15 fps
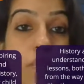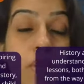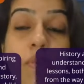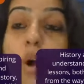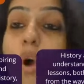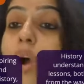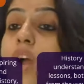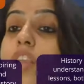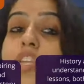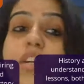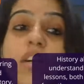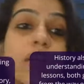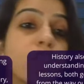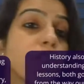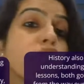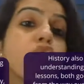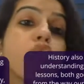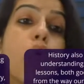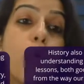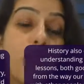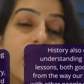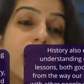We've all learned
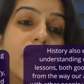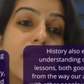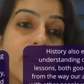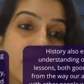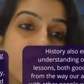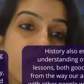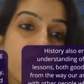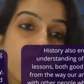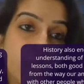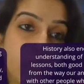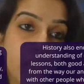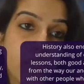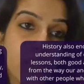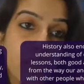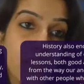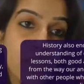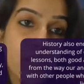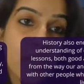so many lessons from history.